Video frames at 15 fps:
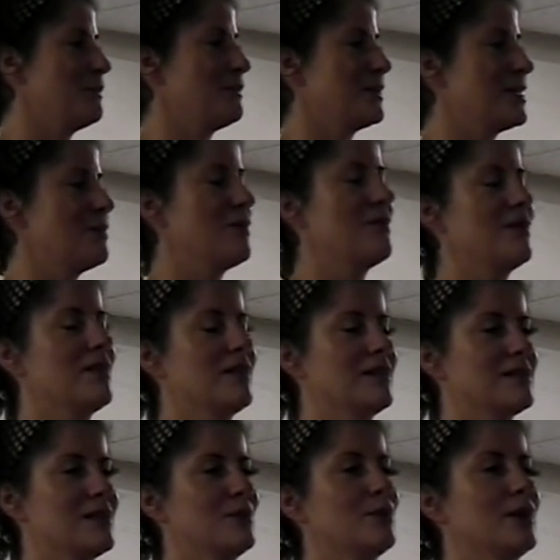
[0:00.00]
some of the
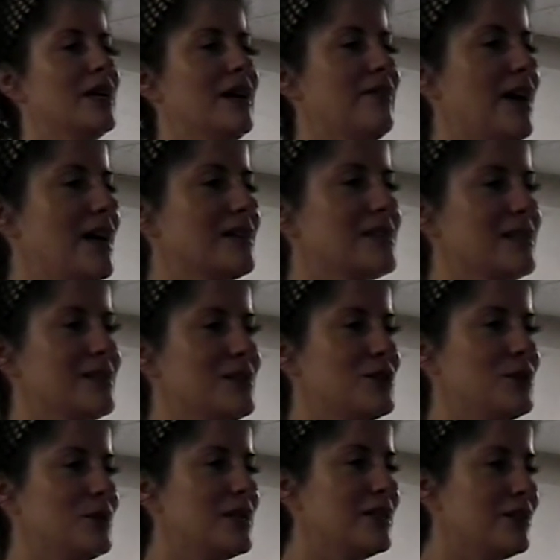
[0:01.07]
things that we have access
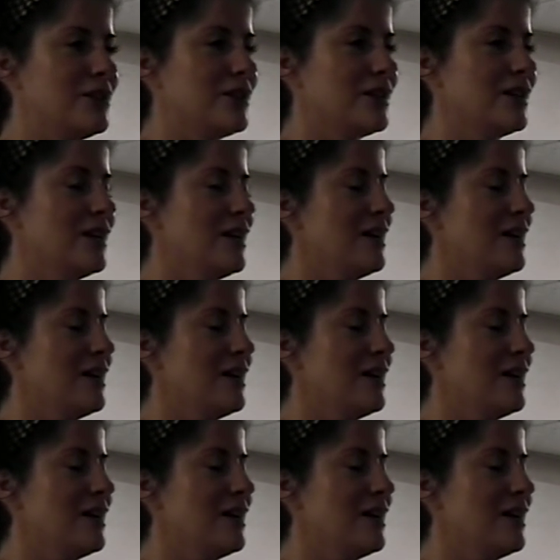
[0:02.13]
to here.